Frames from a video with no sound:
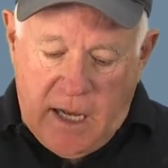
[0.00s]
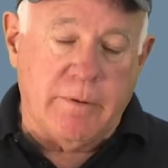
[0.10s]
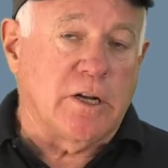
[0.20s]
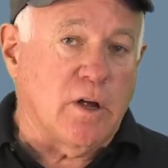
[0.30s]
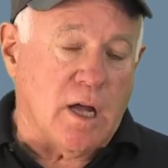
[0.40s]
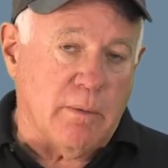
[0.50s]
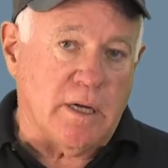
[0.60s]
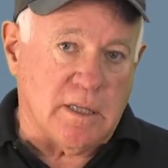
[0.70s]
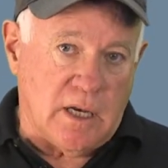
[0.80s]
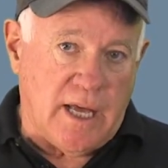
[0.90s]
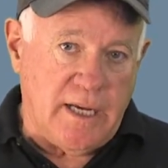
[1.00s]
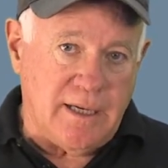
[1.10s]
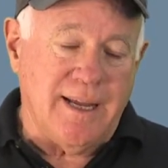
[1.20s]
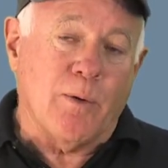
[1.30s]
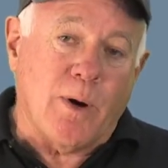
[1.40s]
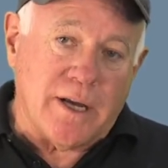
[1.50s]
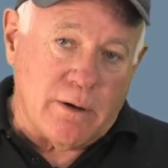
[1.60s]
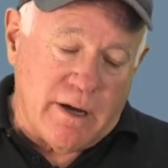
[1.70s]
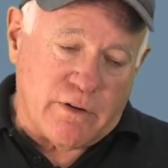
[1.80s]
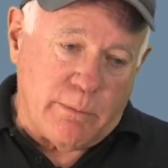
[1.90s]
I'm going to talk about the light, why
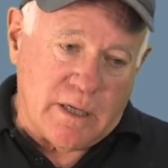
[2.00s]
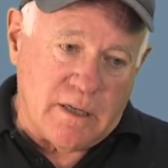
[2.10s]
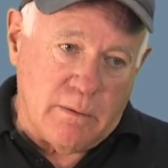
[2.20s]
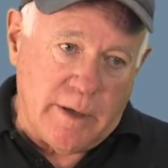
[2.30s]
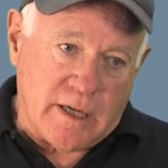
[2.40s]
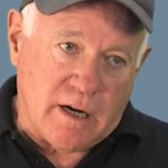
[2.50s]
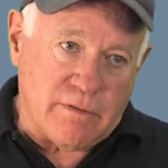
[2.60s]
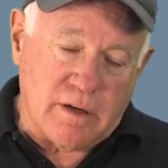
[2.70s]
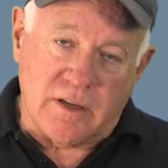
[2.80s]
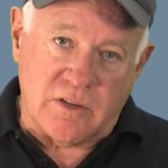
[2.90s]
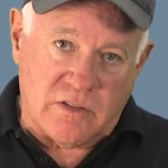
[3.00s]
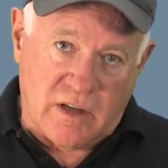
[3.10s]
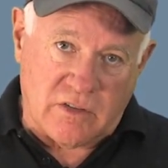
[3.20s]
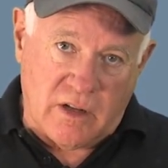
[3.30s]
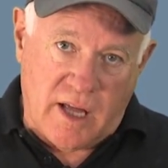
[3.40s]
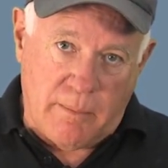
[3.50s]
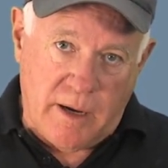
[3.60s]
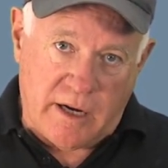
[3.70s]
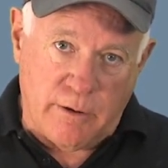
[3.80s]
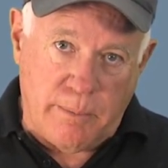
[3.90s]
you have to be a little bit careful because it sucks a lot of
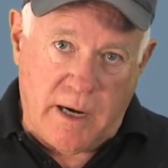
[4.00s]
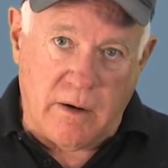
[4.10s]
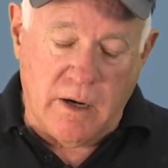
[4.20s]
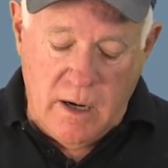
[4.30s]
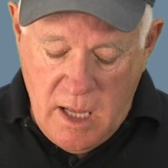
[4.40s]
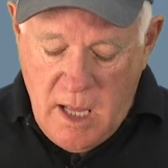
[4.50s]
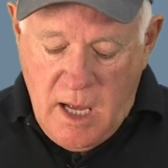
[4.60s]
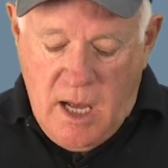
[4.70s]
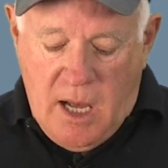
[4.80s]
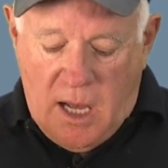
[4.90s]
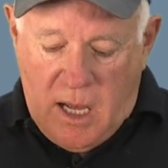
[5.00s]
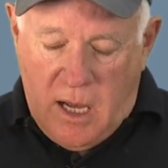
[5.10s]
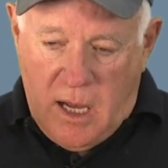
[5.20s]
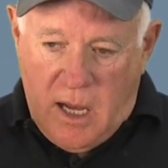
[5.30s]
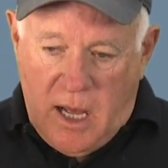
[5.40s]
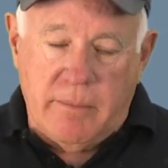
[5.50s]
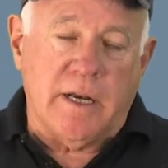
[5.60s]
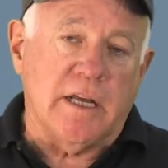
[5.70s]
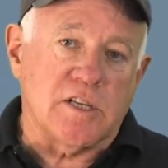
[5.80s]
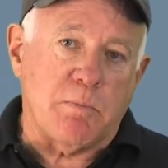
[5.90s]
battery power. Uh, I'm
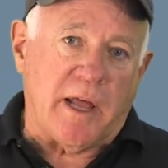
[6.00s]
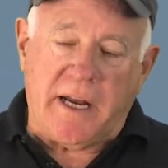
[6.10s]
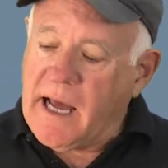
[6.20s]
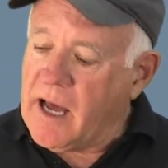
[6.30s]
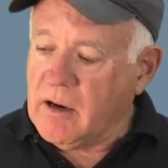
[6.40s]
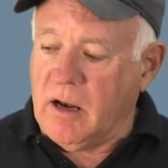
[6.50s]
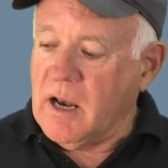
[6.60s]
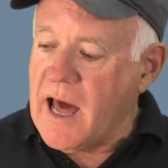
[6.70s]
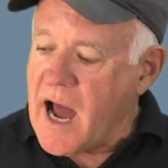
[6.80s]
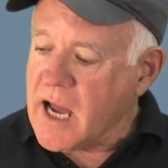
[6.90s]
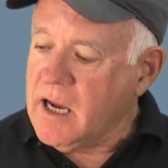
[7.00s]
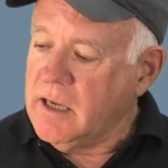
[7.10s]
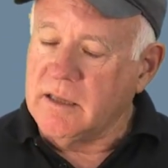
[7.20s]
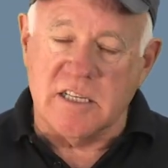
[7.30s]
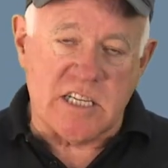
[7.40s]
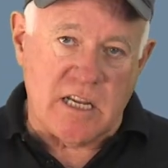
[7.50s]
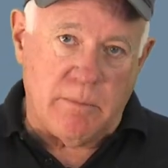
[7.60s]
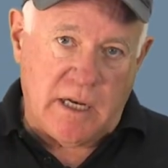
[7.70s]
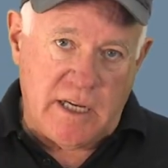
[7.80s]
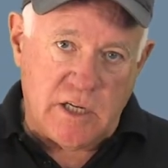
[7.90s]
going to explain how to lock the
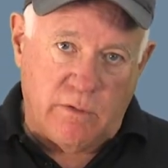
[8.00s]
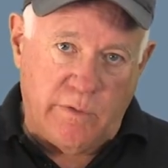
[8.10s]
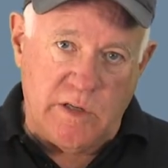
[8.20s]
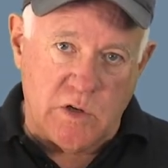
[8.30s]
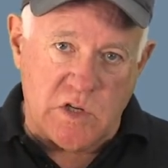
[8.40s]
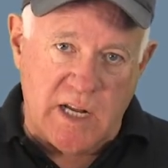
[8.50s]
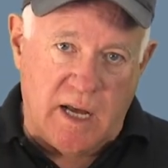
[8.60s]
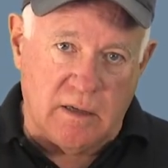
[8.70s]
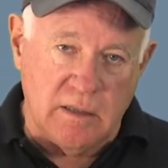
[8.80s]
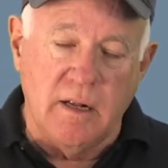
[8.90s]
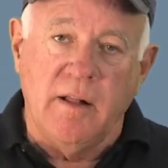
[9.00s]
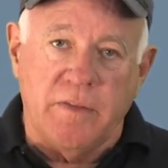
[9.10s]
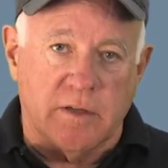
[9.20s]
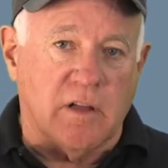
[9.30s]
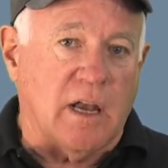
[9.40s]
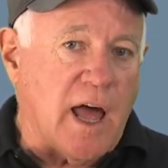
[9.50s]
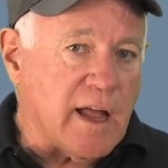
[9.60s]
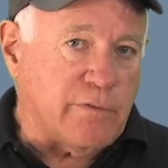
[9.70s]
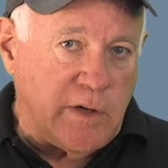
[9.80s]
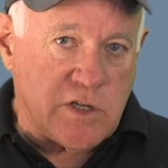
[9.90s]
stimulation features down. There's a
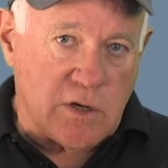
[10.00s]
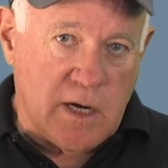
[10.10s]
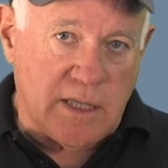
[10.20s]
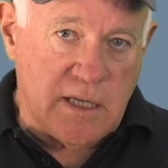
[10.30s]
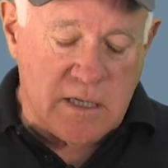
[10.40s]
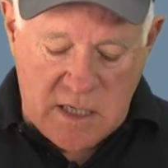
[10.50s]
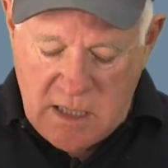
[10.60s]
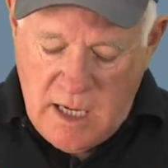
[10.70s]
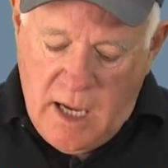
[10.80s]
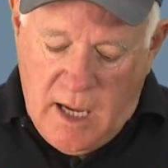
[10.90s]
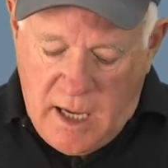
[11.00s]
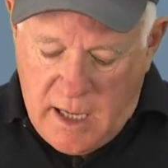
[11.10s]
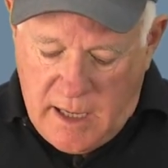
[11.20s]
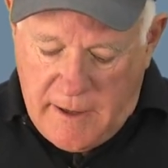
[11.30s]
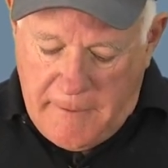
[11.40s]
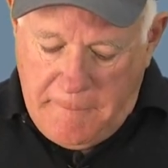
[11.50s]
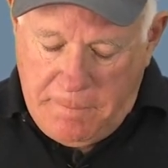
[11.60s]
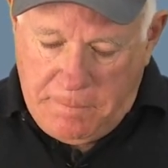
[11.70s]
lock feature on this. Uh,